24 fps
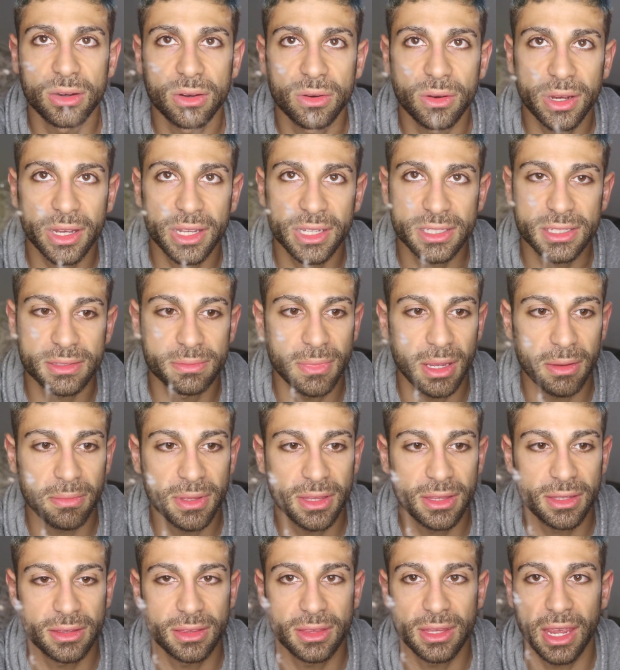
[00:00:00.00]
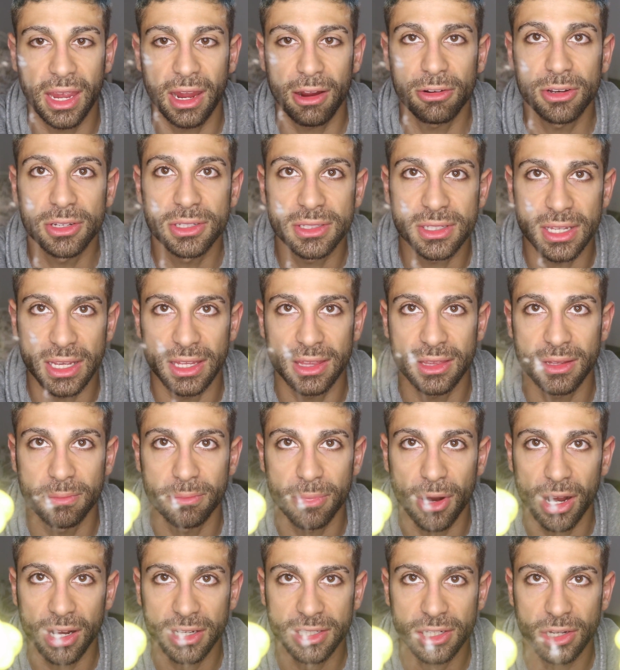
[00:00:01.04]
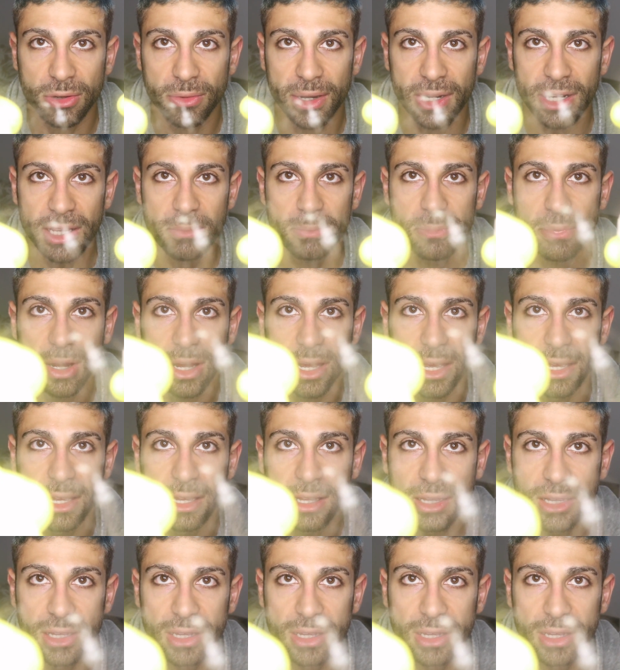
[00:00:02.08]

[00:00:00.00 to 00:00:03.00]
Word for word: Well, I guess maybe the, the hair was in the box already, but